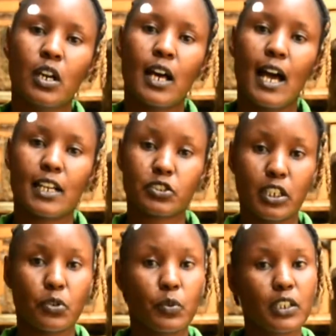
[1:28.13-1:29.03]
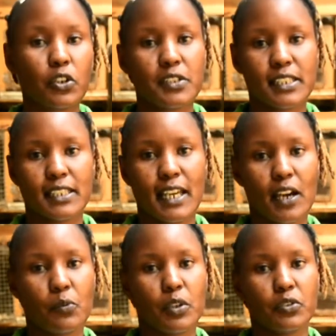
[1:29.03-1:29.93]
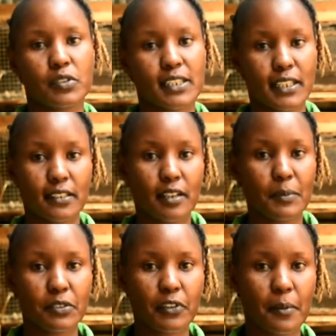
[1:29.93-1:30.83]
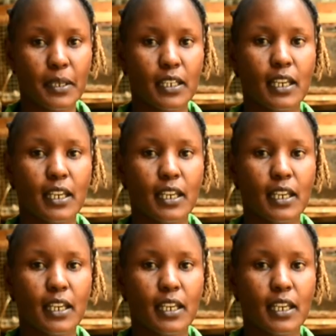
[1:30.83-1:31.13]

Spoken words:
actually will consider when you're starting rabbit farming,